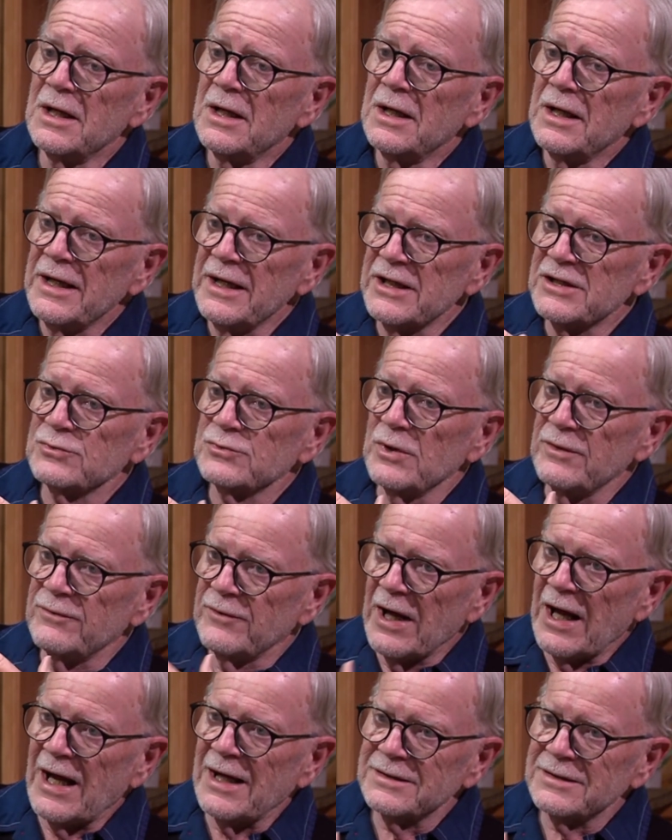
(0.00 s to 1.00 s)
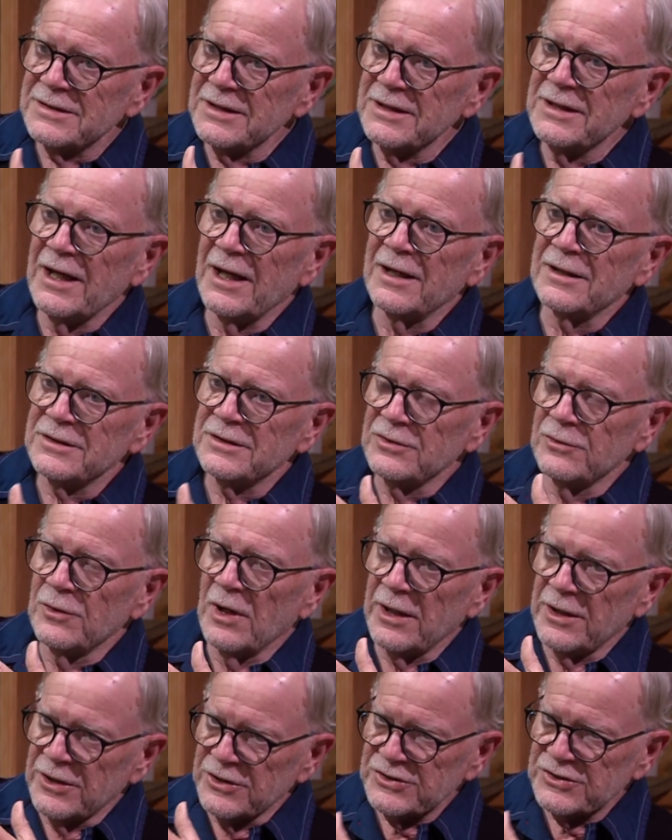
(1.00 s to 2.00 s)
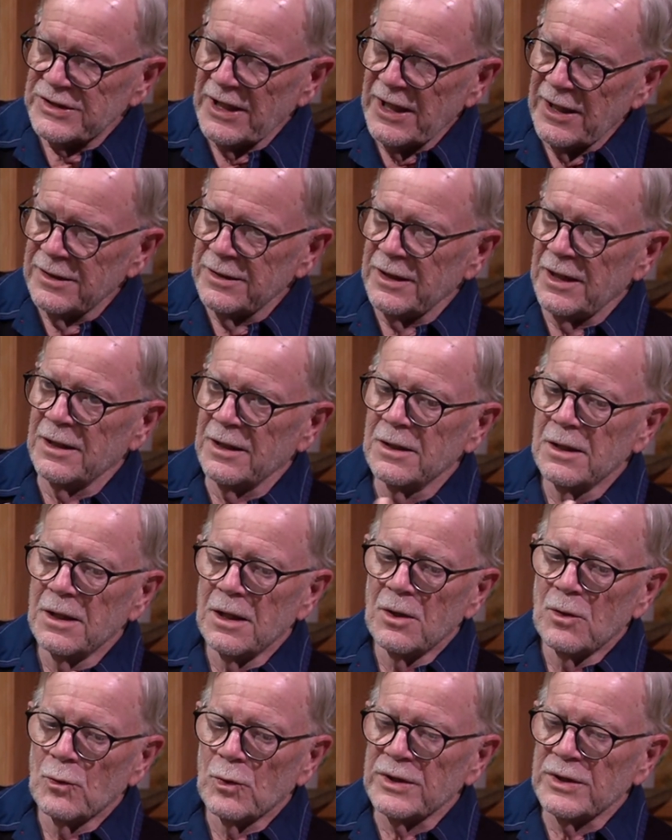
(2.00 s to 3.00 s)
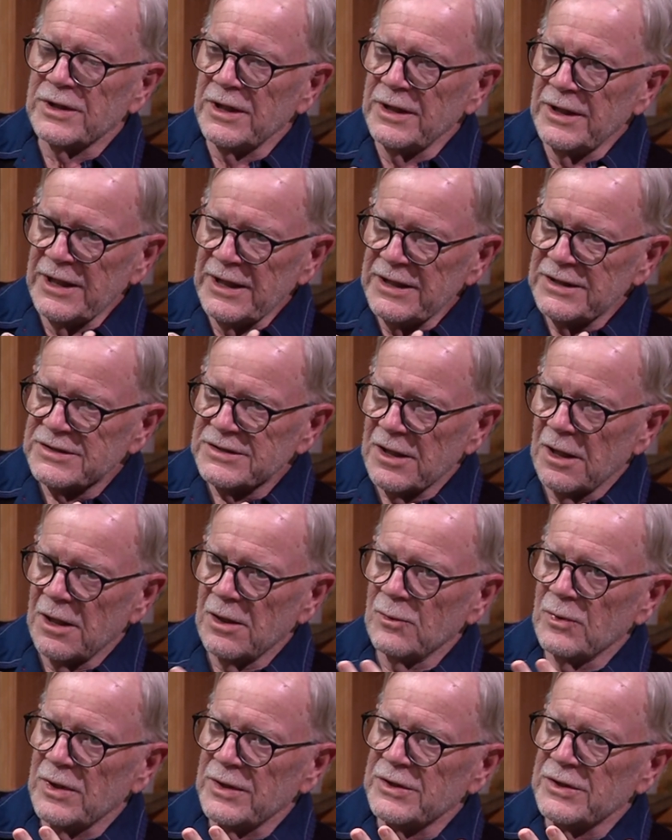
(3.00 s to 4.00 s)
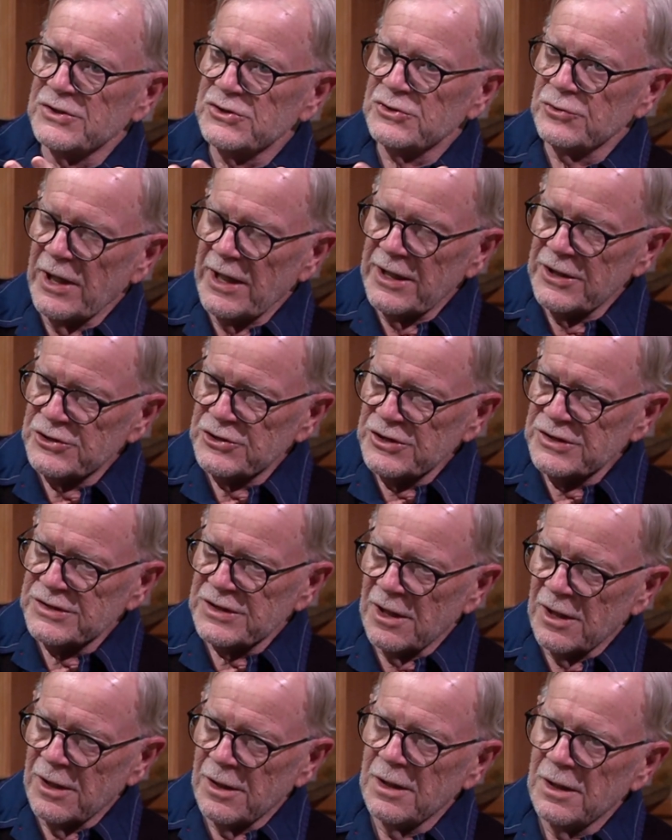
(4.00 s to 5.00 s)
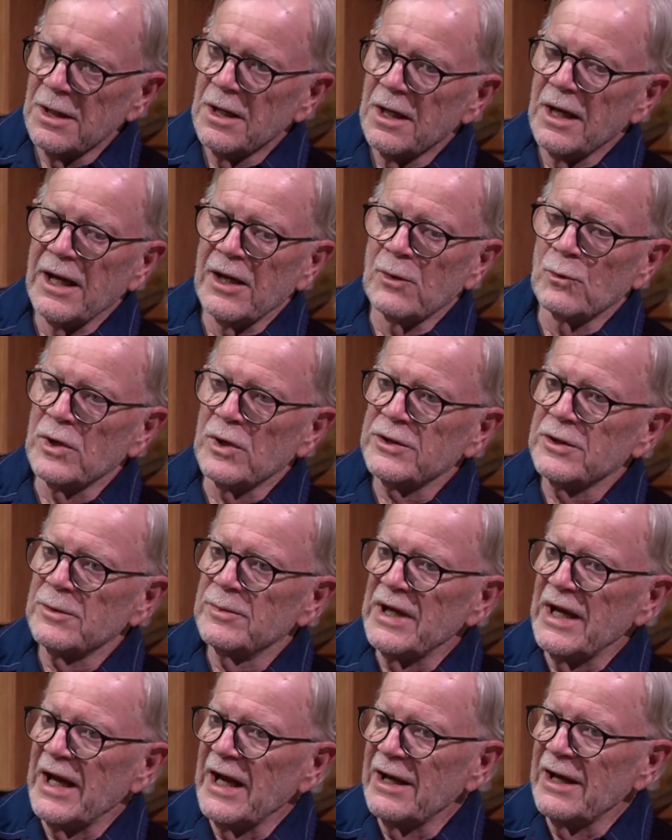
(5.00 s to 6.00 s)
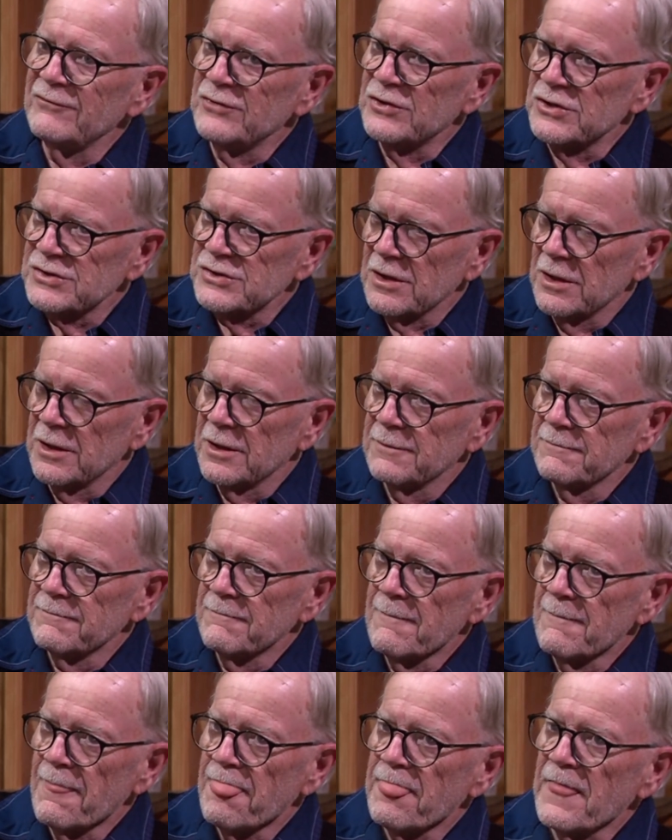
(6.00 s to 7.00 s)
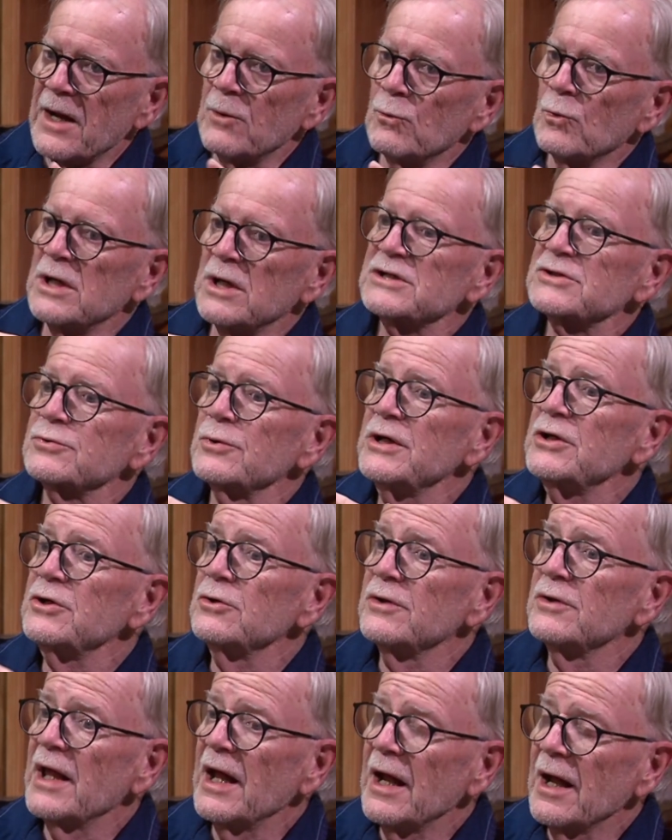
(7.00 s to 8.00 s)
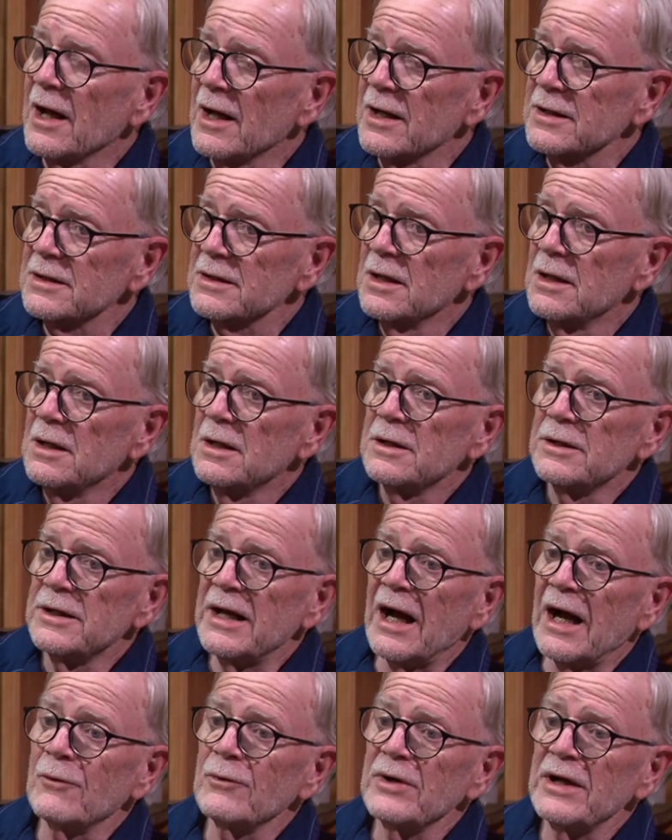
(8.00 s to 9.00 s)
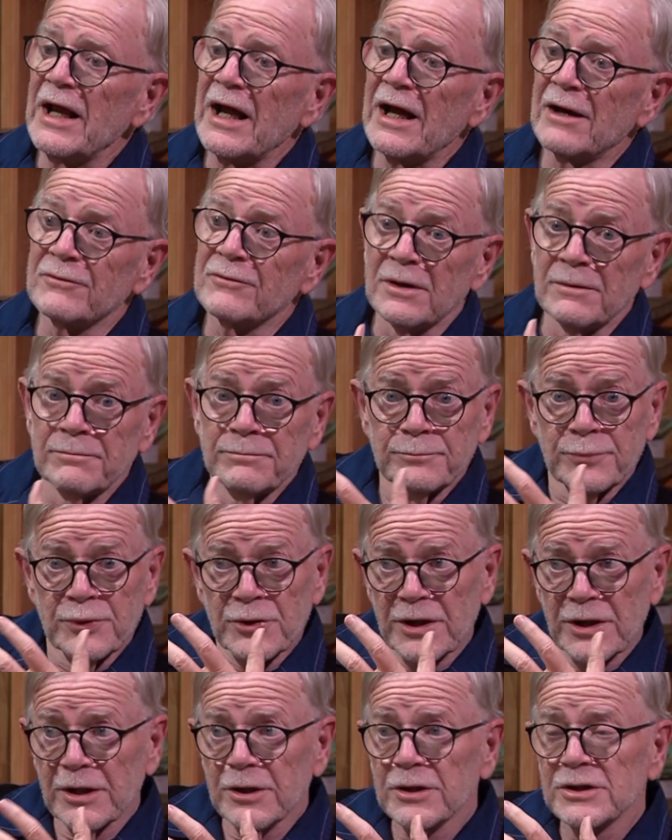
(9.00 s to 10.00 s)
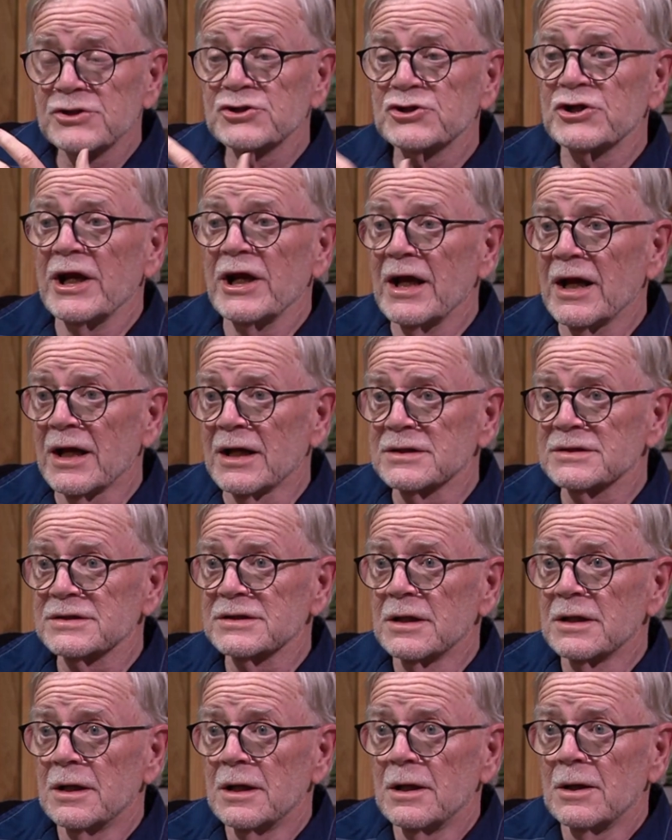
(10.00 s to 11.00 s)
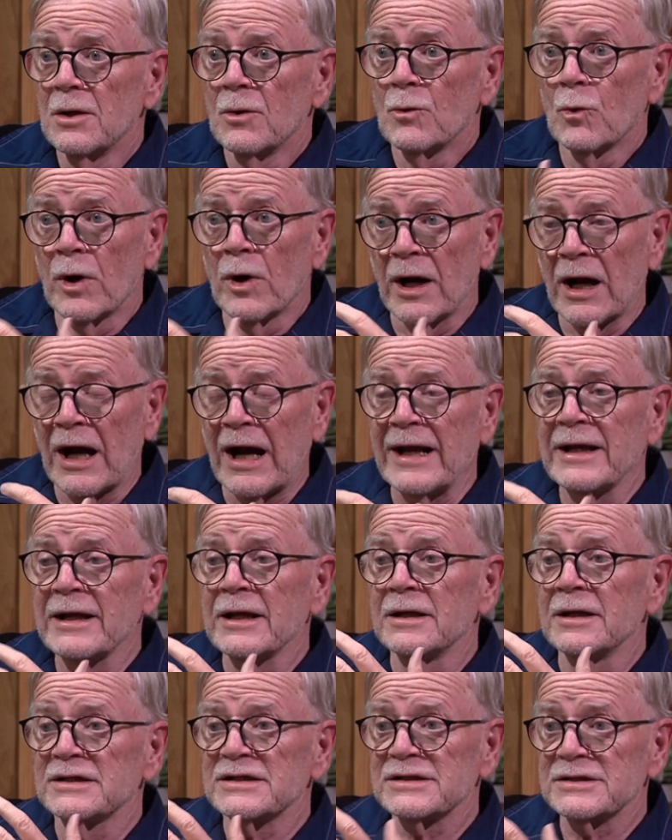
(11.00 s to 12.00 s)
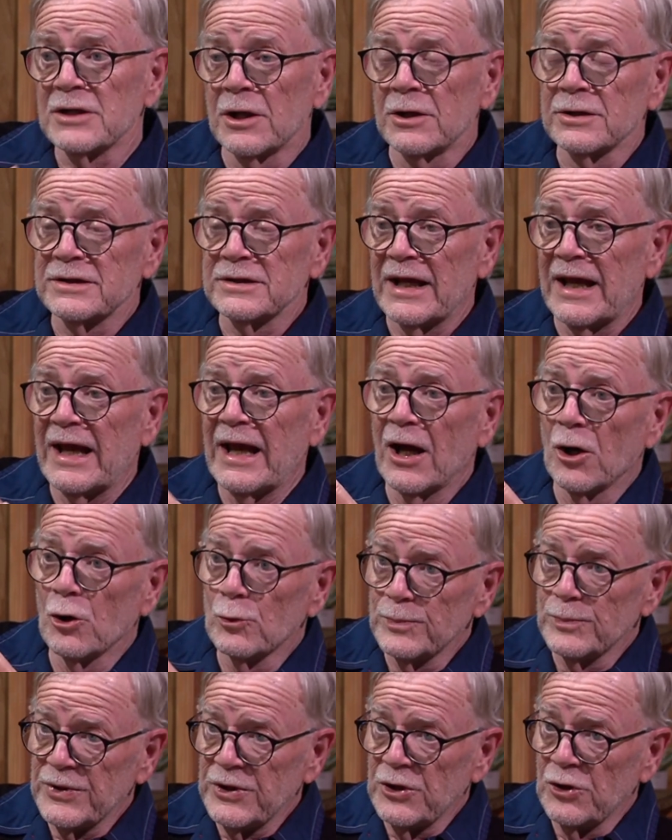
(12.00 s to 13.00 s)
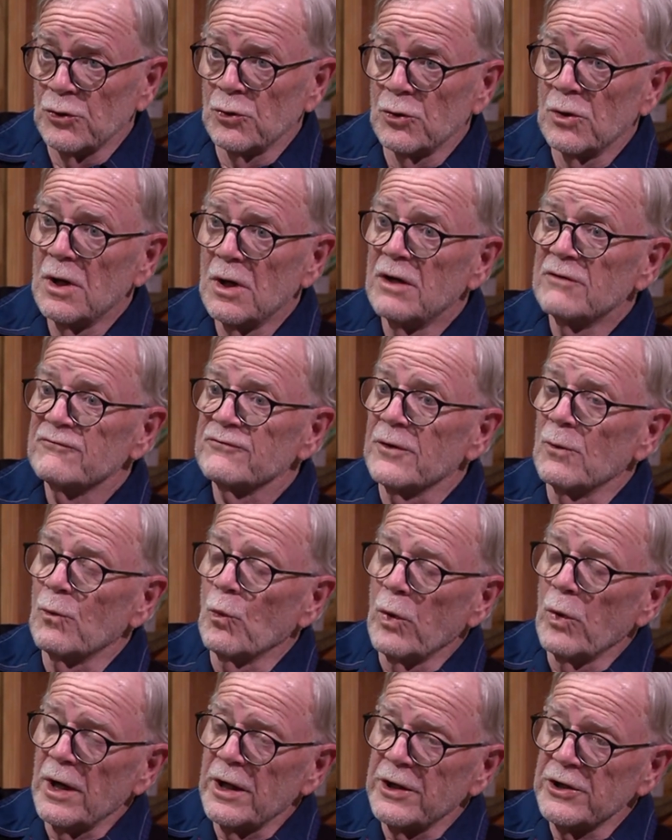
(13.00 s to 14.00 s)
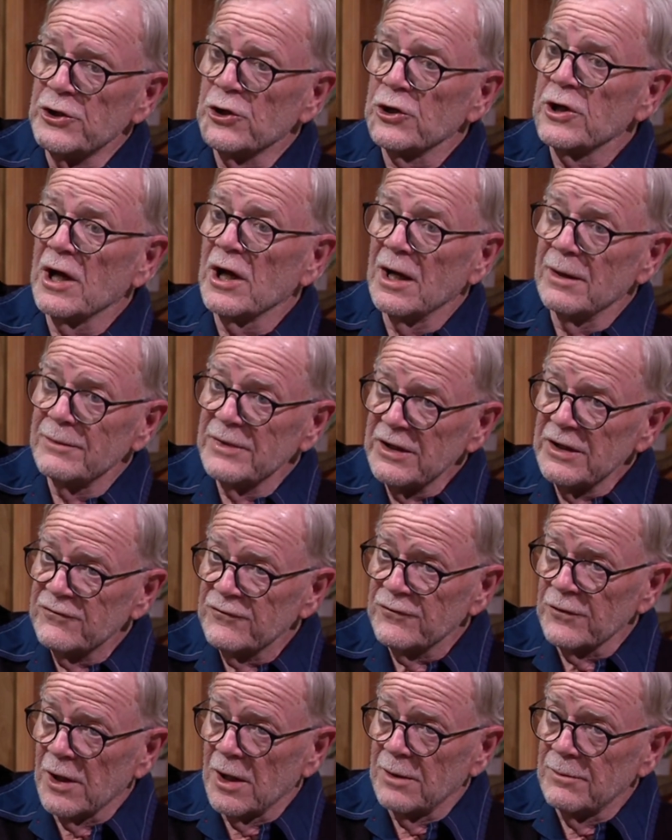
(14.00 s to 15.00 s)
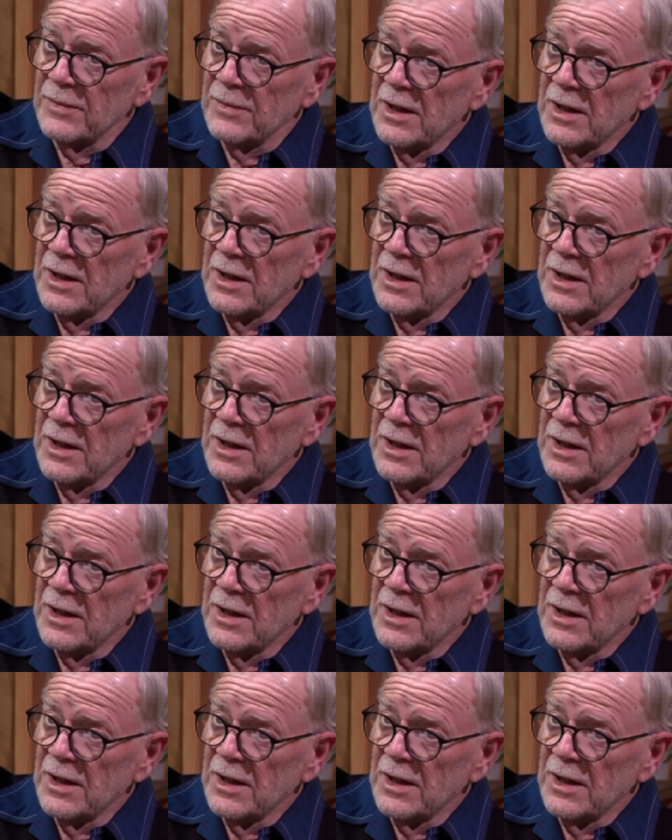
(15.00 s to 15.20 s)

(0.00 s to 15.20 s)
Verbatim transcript: is we've got to get to understanding what the needs are, what their strategies are, and what their behaviors are. And once we do that, now we have a pretty good chance where I can start to help you from where you're coming from